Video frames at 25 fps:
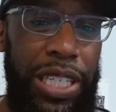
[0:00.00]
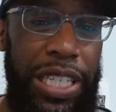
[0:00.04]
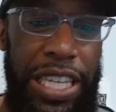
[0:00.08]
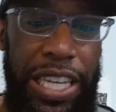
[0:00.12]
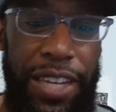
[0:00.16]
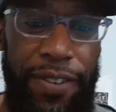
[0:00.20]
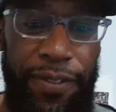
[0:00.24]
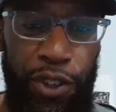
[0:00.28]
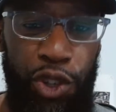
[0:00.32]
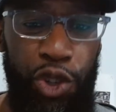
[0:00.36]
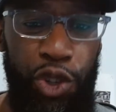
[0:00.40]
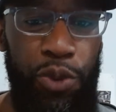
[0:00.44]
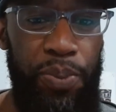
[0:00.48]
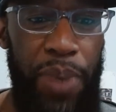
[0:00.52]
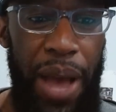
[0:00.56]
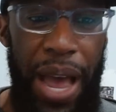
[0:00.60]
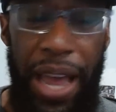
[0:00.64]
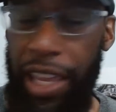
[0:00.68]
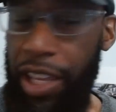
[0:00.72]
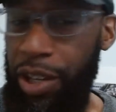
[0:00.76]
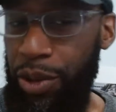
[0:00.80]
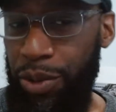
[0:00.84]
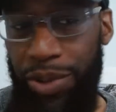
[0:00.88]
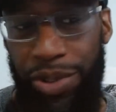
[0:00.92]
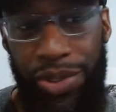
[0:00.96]
give you
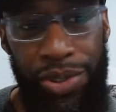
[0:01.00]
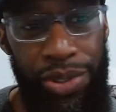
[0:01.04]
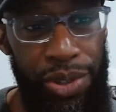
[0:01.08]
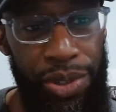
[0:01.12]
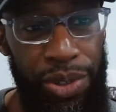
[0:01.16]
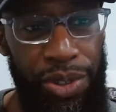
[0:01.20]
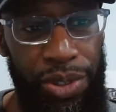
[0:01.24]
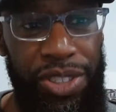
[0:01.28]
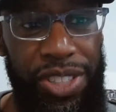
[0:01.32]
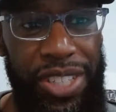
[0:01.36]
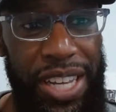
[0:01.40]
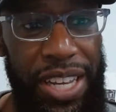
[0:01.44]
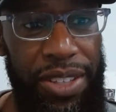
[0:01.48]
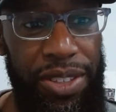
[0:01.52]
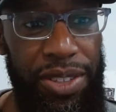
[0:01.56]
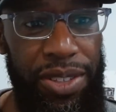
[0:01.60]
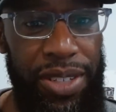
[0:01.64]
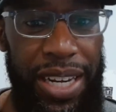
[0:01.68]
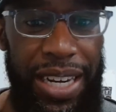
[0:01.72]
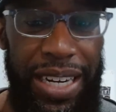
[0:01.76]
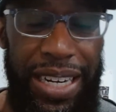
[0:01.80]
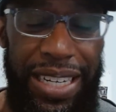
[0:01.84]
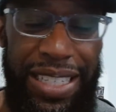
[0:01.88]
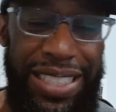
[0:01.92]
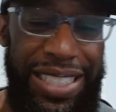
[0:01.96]
back, it will search the
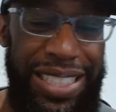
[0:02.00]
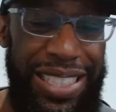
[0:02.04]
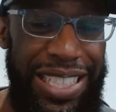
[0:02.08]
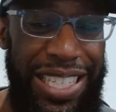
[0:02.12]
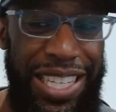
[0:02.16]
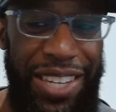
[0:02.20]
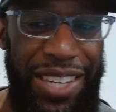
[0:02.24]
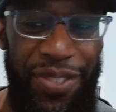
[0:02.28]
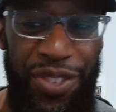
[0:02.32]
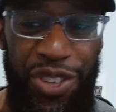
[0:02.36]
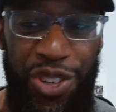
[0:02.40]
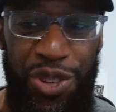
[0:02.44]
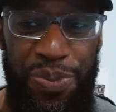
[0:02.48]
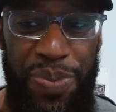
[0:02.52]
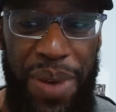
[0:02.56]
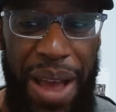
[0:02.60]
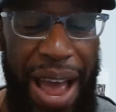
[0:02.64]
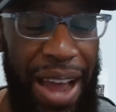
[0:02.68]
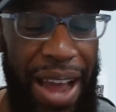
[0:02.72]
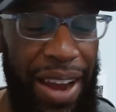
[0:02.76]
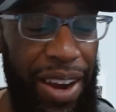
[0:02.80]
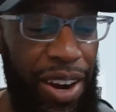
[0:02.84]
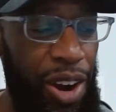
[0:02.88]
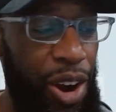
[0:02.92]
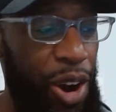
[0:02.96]
internet and give you
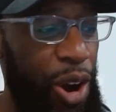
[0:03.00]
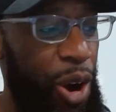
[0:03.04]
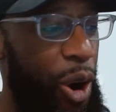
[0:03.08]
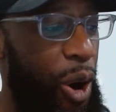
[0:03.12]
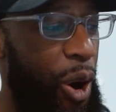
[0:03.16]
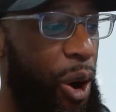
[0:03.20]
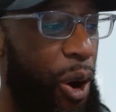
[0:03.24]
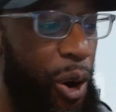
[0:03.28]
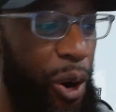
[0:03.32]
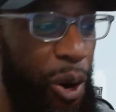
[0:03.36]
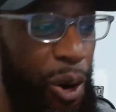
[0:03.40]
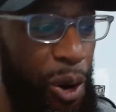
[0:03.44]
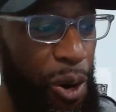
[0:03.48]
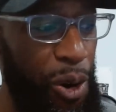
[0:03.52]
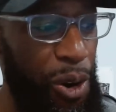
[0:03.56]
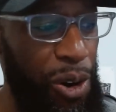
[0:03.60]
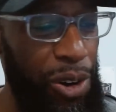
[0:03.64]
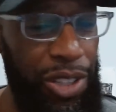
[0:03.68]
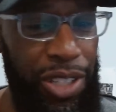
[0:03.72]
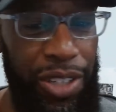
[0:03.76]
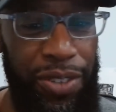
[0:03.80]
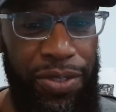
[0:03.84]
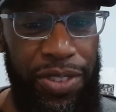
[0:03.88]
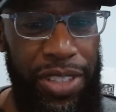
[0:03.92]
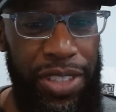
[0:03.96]
back
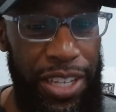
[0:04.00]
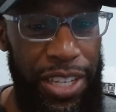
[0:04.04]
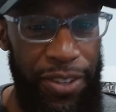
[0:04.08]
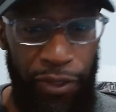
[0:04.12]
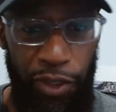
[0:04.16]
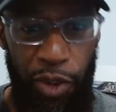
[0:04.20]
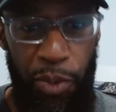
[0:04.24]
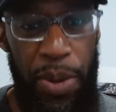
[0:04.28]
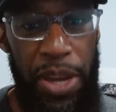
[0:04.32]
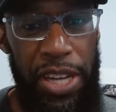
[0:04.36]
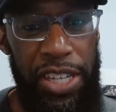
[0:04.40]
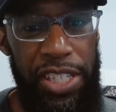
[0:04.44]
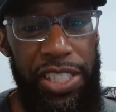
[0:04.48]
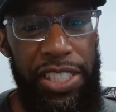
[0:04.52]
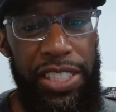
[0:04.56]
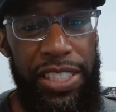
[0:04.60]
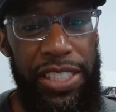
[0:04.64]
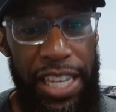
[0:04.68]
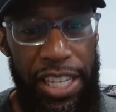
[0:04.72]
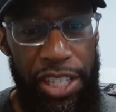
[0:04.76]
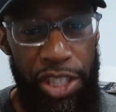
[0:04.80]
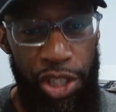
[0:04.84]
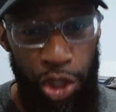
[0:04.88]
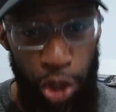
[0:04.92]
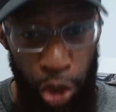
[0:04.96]
all of the information
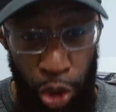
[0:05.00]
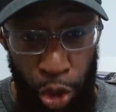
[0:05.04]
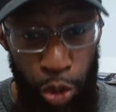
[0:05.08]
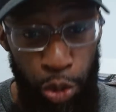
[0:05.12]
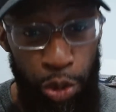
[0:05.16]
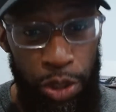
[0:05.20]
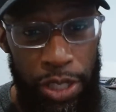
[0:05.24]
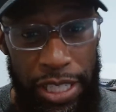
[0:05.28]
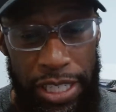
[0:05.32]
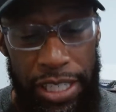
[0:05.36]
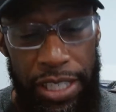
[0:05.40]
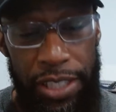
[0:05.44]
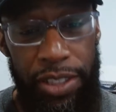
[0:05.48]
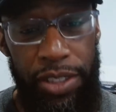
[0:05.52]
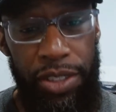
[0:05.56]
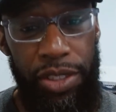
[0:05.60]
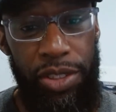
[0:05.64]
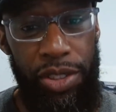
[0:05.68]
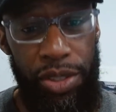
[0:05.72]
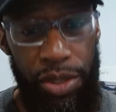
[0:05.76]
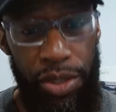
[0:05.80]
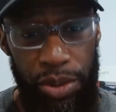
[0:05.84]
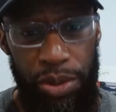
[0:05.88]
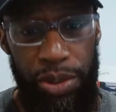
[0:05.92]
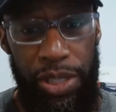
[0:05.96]
that
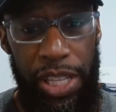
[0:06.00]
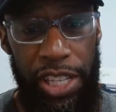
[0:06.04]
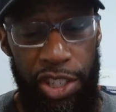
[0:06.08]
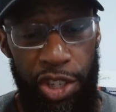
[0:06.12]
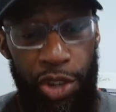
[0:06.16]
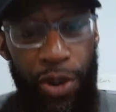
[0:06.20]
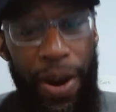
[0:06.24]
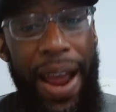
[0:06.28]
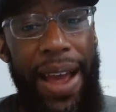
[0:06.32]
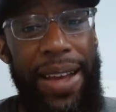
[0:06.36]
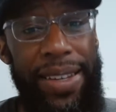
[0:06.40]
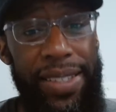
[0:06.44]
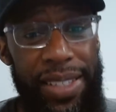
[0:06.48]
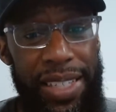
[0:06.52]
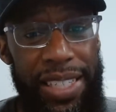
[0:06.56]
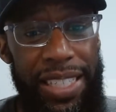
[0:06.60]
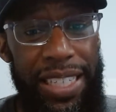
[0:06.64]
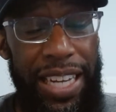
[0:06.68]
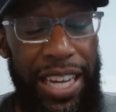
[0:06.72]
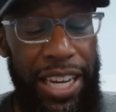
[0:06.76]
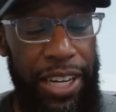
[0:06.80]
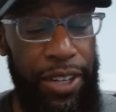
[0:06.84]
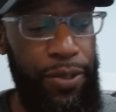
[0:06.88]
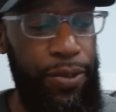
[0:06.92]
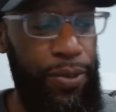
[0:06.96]
that you're asking
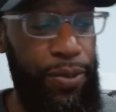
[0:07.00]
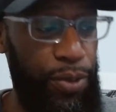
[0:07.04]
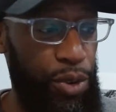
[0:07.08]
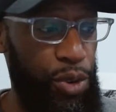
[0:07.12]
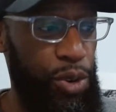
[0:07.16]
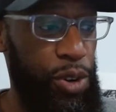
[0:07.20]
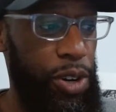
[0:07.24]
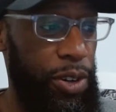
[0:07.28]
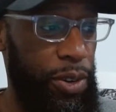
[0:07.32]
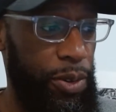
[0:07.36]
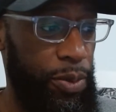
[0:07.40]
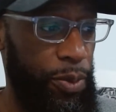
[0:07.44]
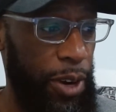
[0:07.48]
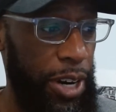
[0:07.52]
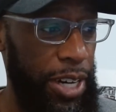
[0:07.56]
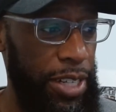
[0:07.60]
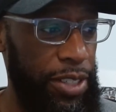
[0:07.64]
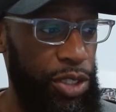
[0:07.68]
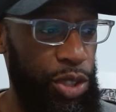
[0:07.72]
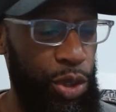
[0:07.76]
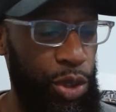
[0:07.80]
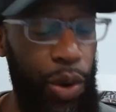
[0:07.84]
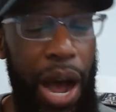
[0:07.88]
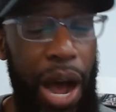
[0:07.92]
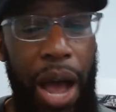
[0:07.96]
it for,
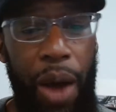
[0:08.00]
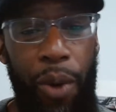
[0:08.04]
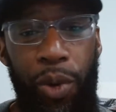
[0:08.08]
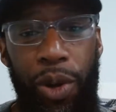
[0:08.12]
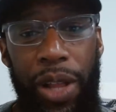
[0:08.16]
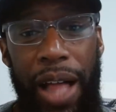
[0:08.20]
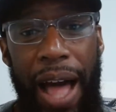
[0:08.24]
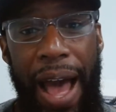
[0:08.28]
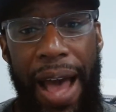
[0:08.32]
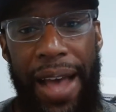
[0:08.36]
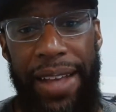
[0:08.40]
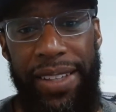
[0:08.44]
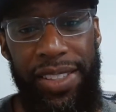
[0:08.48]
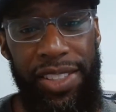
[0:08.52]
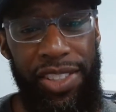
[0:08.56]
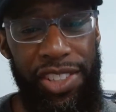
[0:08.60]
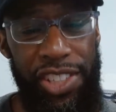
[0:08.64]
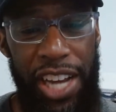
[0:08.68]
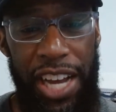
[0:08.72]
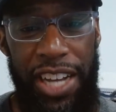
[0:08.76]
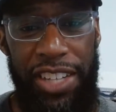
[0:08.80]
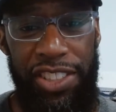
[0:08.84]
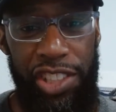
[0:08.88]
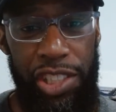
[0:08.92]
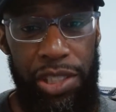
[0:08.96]
right? So I will ask
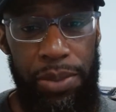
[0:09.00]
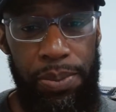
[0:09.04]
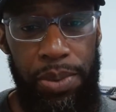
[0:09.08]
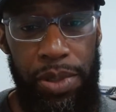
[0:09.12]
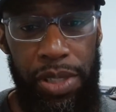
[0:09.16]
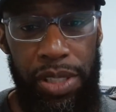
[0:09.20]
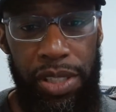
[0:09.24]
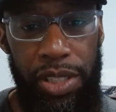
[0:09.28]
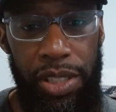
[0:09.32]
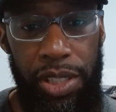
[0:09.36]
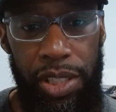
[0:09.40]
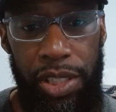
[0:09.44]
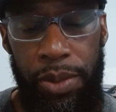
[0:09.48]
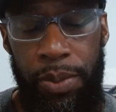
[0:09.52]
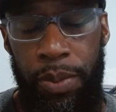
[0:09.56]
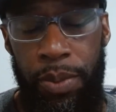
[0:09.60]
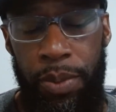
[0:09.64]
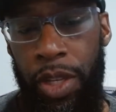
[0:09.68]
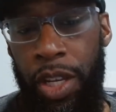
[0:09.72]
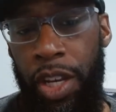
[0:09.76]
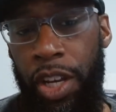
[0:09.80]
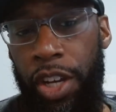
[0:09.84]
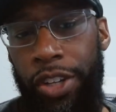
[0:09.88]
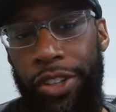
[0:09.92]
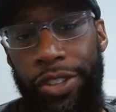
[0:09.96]
ChatGPT,
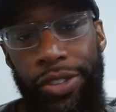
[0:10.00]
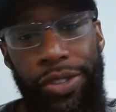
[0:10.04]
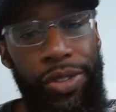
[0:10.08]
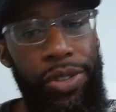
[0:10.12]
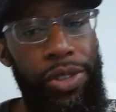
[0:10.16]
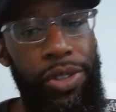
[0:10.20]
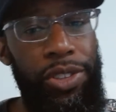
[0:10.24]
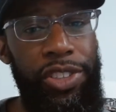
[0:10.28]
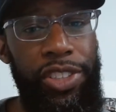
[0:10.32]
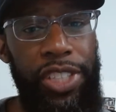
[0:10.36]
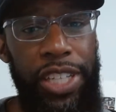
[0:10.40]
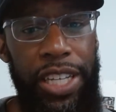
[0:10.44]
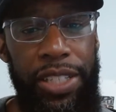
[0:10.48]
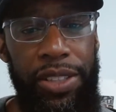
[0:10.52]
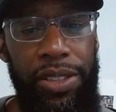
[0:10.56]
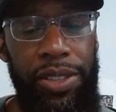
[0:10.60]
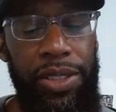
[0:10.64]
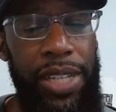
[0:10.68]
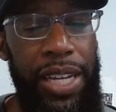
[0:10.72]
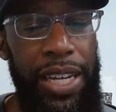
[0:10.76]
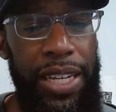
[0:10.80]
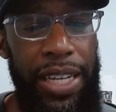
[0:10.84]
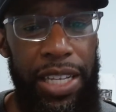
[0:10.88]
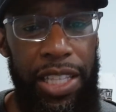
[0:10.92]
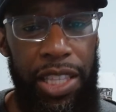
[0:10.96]
search the
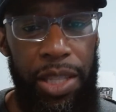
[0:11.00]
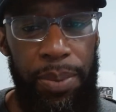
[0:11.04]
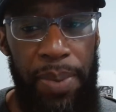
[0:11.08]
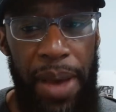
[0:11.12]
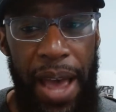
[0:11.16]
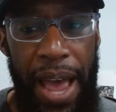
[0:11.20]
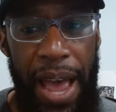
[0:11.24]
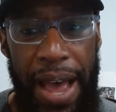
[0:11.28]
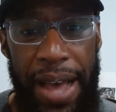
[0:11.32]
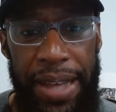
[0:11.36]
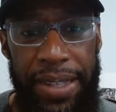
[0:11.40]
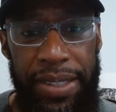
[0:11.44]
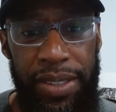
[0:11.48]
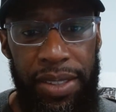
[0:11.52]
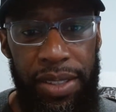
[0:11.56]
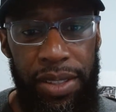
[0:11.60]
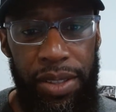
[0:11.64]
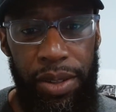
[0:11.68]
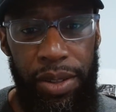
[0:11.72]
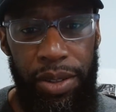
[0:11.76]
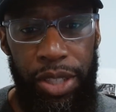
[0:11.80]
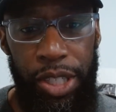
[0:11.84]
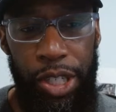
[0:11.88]
internet in the past